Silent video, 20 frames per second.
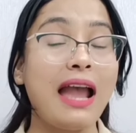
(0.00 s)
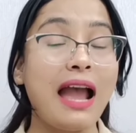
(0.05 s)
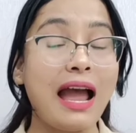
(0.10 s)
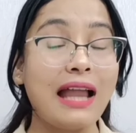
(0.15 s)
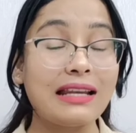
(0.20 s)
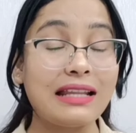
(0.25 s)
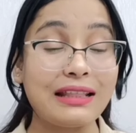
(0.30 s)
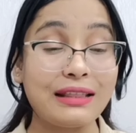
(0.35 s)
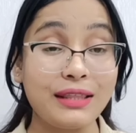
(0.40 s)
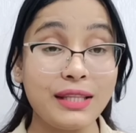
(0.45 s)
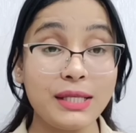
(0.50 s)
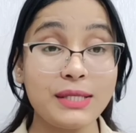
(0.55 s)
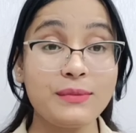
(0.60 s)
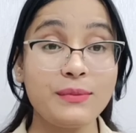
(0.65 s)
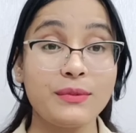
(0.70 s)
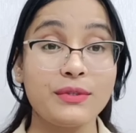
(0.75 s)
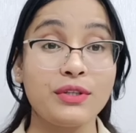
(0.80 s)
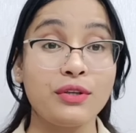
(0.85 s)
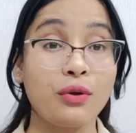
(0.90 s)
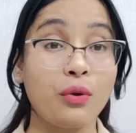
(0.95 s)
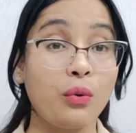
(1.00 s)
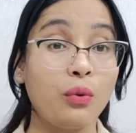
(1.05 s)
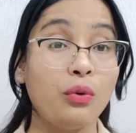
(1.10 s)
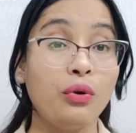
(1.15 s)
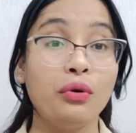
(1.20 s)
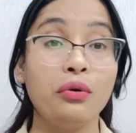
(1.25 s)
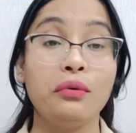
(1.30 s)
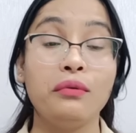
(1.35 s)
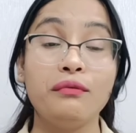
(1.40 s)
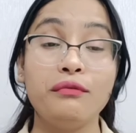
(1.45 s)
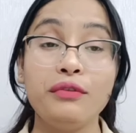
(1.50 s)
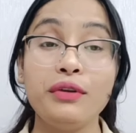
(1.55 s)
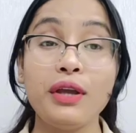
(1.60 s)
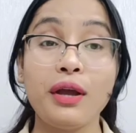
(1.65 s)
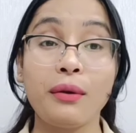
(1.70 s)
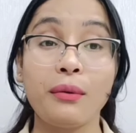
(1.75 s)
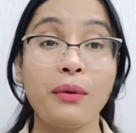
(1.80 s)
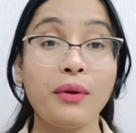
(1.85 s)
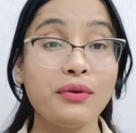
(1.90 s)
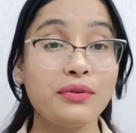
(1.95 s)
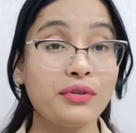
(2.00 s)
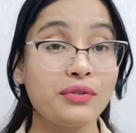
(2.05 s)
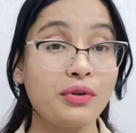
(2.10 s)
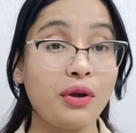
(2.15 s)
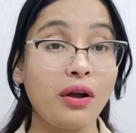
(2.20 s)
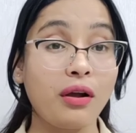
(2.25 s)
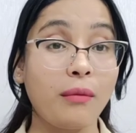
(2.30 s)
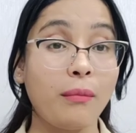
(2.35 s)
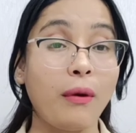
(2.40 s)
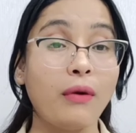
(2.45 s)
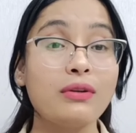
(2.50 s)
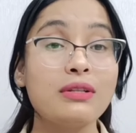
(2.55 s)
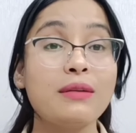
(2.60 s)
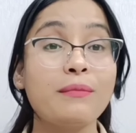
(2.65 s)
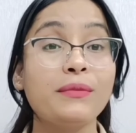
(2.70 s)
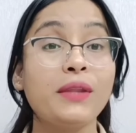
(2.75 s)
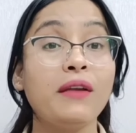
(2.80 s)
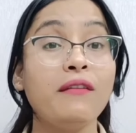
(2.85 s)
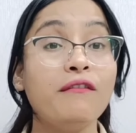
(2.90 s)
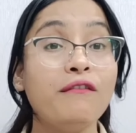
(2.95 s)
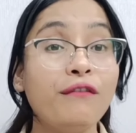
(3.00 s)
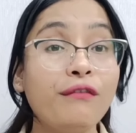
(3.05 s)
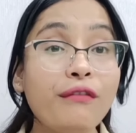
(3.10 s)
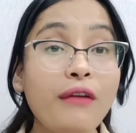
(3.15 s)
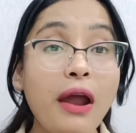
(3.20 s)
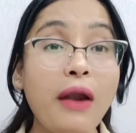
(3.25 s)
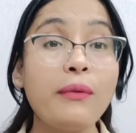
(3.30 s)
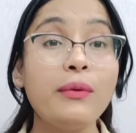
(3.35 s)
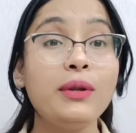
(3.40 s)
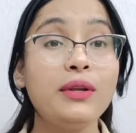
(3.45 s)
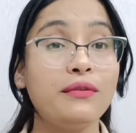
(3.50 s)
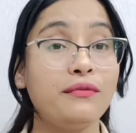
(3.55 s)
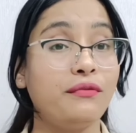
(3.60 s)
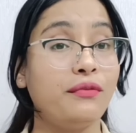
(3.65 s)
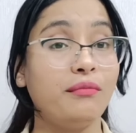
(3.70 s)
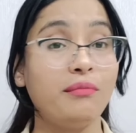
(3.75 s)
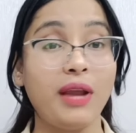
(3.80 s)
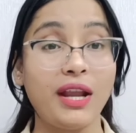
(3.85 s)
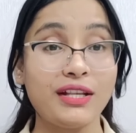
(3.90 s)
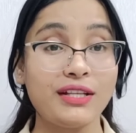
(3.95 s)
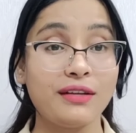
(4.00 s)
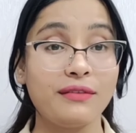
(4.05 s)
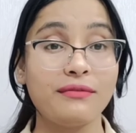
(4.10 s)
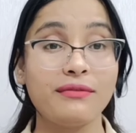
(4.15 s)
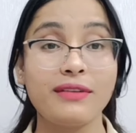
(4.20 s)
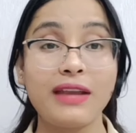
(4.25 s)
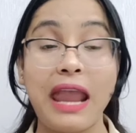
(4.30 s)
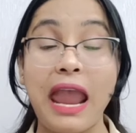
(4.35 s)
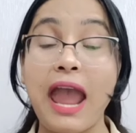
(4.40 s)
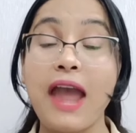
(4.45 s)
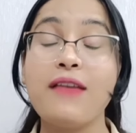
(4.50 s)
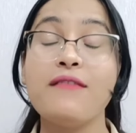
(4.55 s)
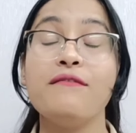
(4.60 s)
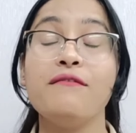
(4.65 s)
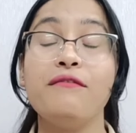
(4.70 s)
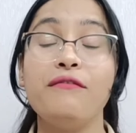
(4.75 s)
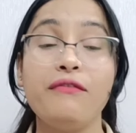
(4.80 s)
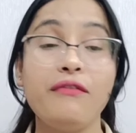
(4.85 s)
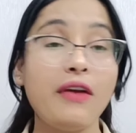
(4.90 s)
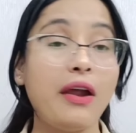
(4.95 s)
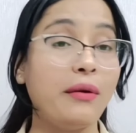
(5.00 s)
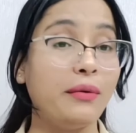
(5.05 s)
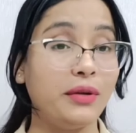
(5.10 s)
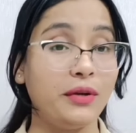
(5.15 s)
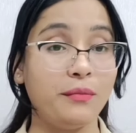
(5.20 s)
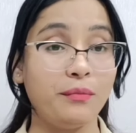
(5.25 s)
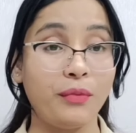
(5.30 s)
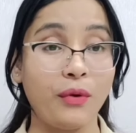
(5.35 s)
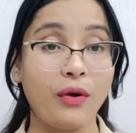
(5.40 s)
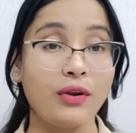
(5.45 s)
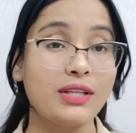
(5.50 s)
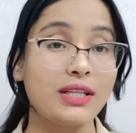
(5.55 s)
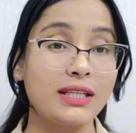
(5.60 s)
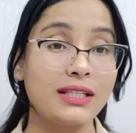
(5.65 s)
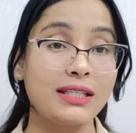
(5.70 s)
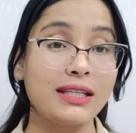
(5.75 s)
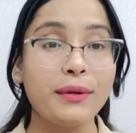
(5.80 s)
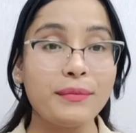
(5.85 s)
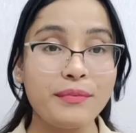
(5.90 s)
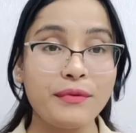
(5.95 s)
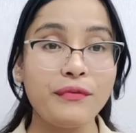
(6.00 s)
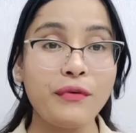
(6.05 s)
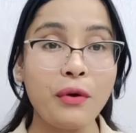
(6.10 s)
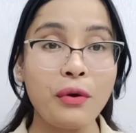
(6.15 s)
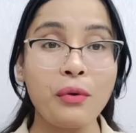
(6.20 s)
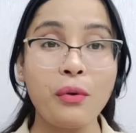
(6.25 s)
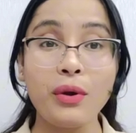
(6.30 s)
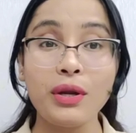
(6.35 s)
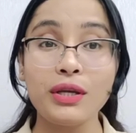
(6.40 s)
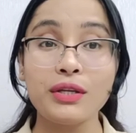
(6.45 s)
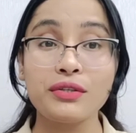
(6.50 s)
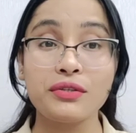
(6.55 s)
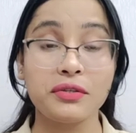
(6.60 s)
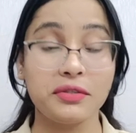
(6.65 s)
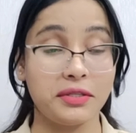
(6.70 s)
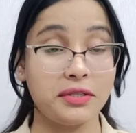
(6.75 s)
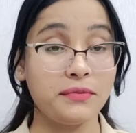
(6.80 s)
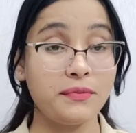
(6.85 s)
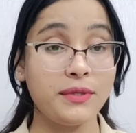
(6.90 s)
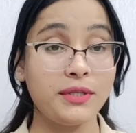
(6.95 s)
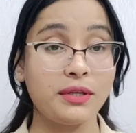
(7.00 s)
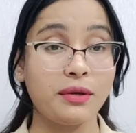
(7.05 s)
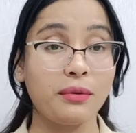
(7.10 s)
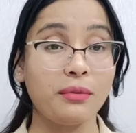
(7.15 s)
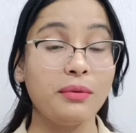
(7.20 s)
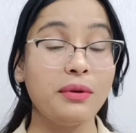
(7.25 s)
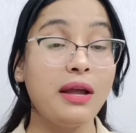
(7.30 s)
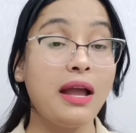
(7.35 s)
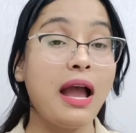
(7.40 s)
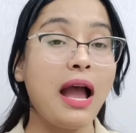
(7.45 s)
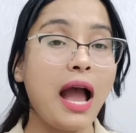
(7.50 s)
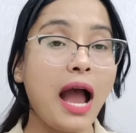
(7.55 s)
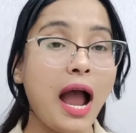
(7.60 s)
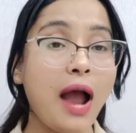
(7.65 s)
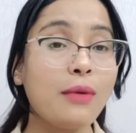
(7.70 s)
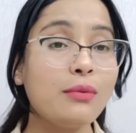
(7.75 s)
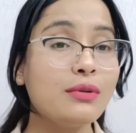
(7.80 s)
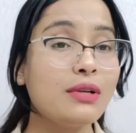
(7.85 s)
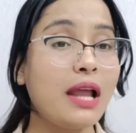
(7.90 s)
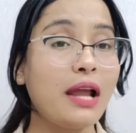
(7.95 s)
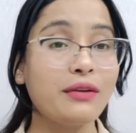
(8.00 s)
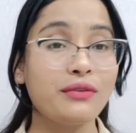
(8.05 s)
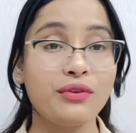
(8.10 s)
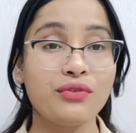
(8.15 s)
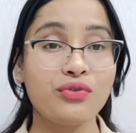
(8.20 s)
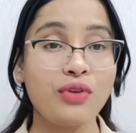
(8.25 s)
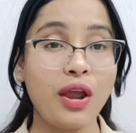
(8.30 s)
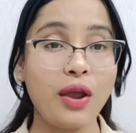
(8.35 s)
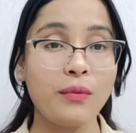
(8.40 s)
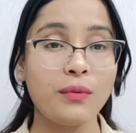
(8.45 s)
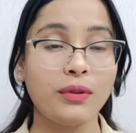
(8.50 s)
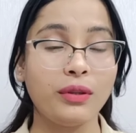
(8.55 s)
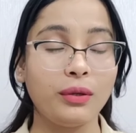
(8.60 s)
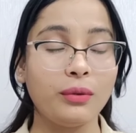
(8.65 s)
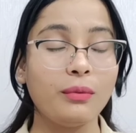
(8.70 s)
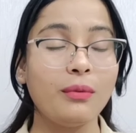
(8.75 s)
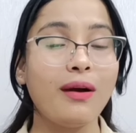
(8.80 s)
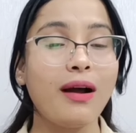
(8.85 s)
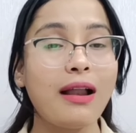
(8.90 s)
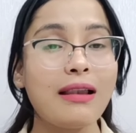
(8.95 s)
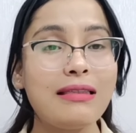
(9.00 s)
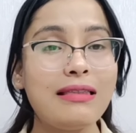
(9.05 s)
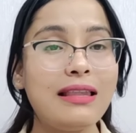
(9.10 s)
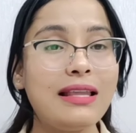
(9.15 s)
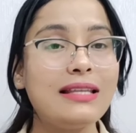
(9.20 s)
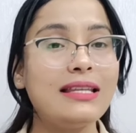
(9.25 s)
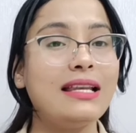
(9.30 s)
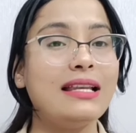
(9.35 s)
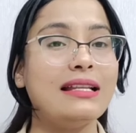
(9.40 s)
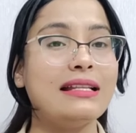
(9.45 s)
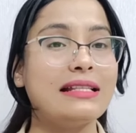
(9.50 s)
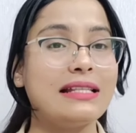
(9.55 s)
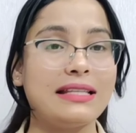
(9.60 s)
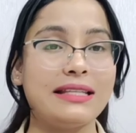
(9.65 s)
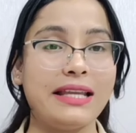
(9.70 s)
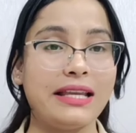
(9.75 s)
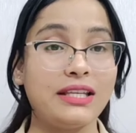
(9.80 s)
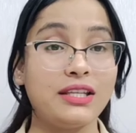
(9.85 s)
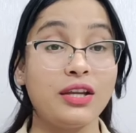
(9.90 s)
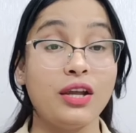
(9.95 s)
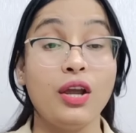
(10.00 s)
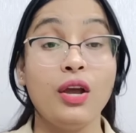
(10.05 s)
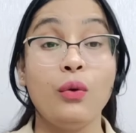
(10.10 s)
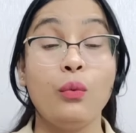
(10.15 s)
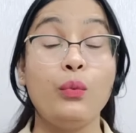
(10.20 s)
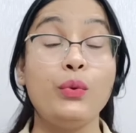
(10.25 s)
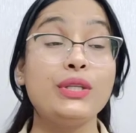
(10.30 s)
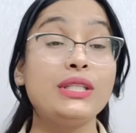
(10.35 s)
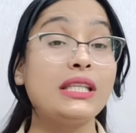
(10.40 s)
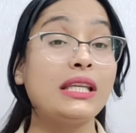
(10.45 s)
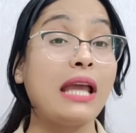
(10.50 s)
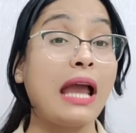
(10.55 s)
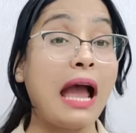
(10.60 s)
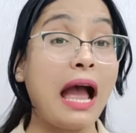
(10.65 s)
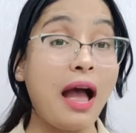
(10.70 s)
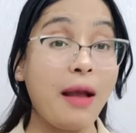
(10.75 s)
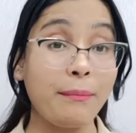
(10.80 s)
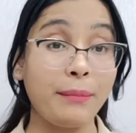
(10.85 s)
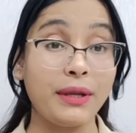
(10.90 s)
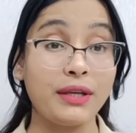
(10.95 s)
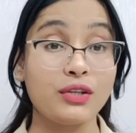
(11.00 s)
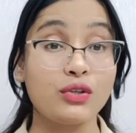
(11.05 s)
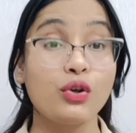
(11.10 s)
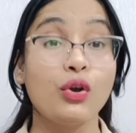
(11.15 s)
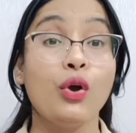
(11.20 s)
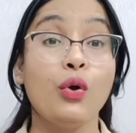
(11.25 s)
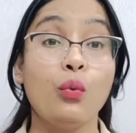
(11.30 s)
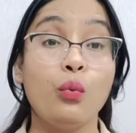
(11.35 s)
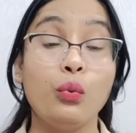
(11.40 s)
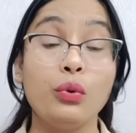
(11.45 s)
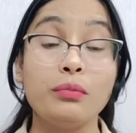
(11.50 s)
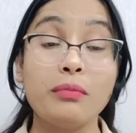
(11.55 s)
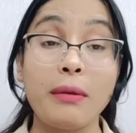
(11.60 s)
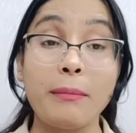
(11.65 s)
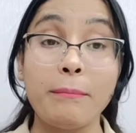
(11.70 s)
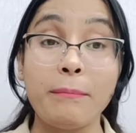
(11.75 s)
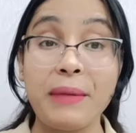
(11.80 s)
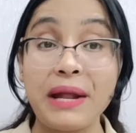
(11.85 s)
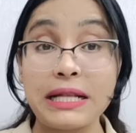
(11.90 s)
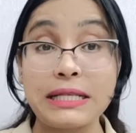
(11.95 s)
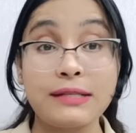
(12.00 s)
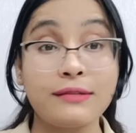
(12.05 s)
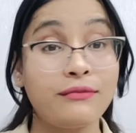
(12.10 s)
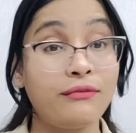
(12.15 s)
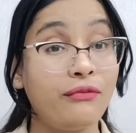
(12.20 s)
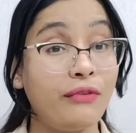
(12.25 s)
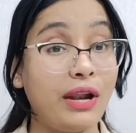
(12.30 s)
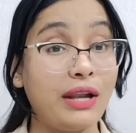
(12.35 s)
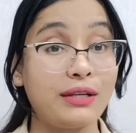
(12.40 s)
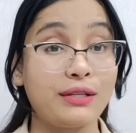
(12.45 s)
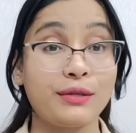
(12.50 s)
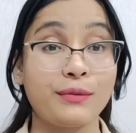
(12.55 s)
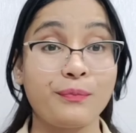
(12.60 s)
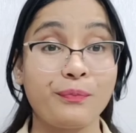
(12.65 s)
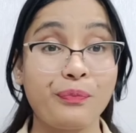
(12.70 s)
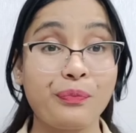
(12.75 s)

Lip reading: And in this video, we are going to talk about something very informative and very important. But before going into this video, I would like to share with you a little incident which happened with my best friend.